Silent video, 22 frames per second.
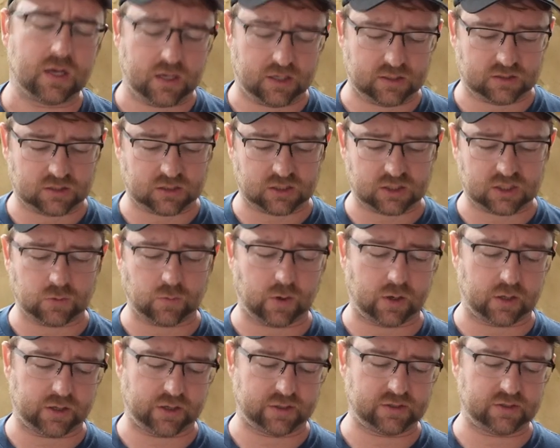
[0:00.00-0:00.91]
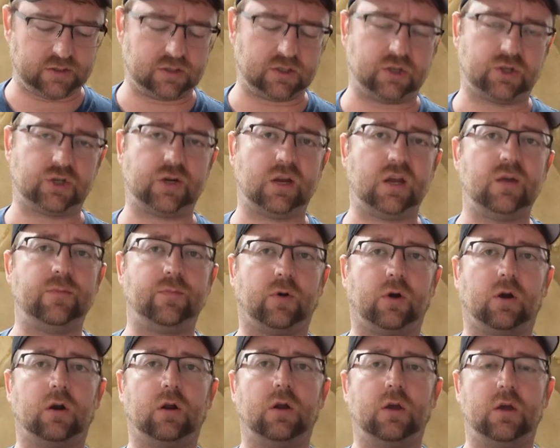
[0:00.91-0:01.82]
Essentially what it is, it's a
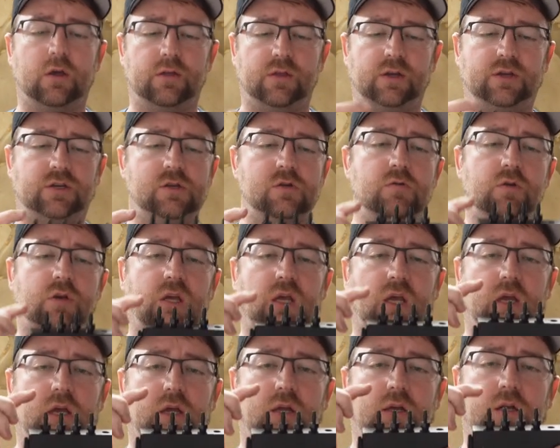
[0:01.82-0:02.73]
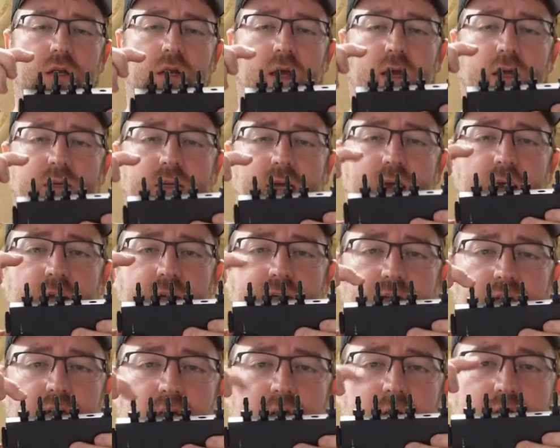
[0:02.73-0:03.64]
chamber that you can
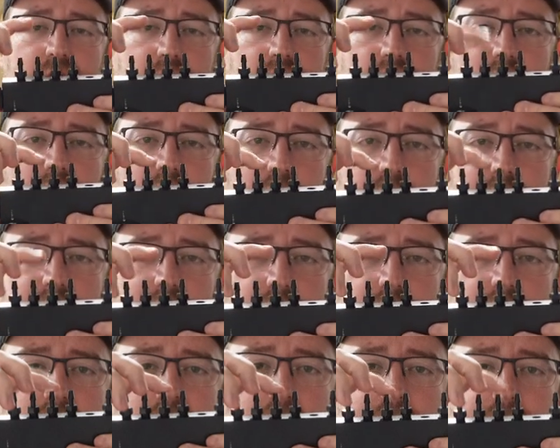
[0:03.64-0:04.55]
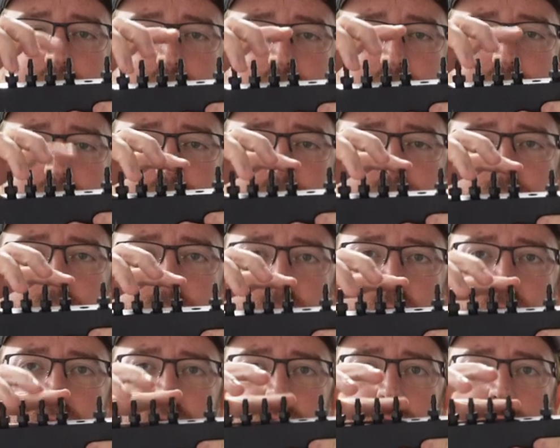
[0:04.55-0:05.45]
attach each throttle body
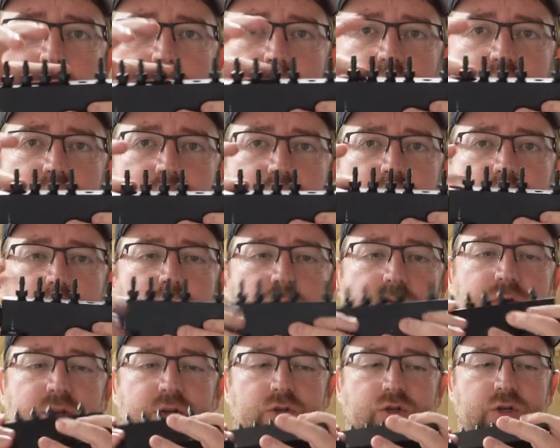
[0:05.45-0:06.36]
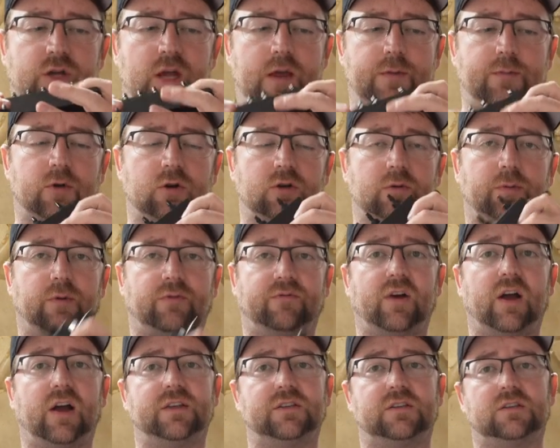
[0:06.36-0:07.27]
to this chamber to
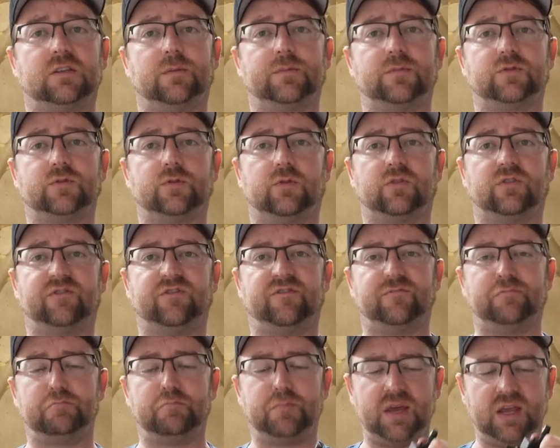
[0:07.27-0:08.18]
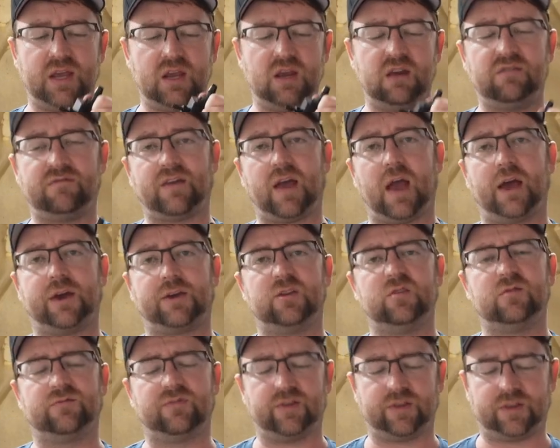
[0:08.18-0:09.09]
provide some sort of main
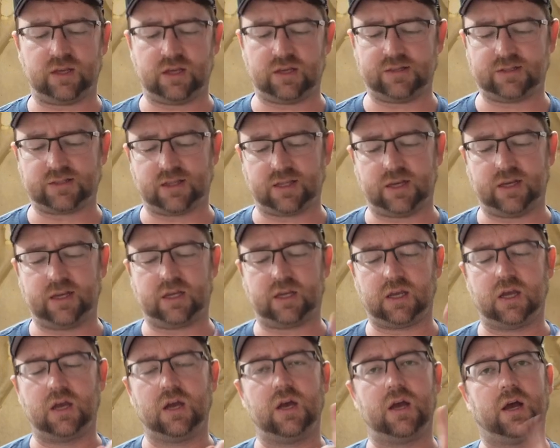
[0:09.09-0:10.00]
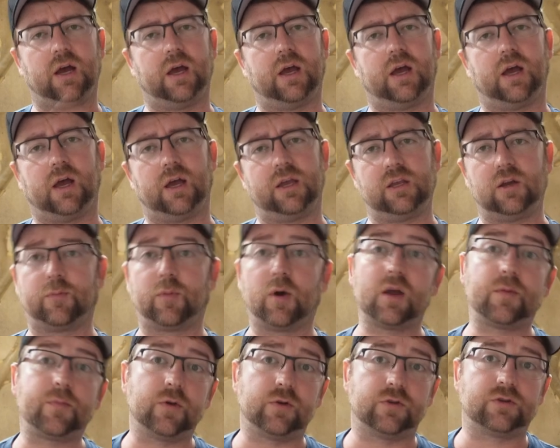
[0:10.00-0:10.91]
vacuum for things like uh, your
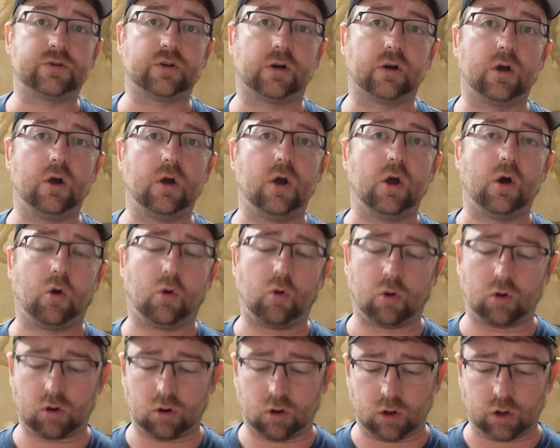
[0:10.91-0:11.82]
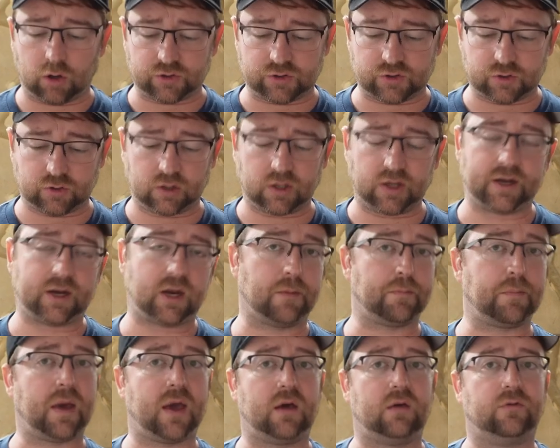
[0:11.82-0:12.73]
brake booster, or also like
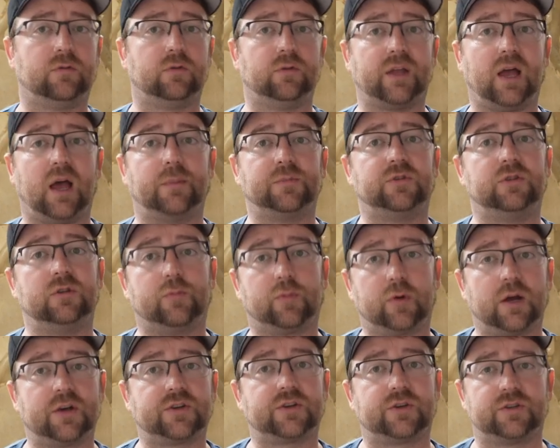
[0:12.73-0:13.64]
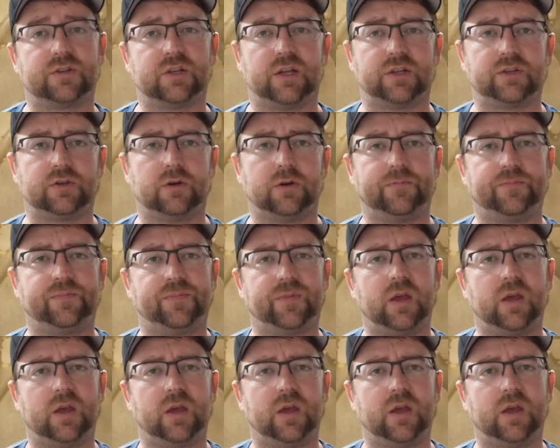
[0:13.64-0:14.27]
a manifold absolute pressure sensor.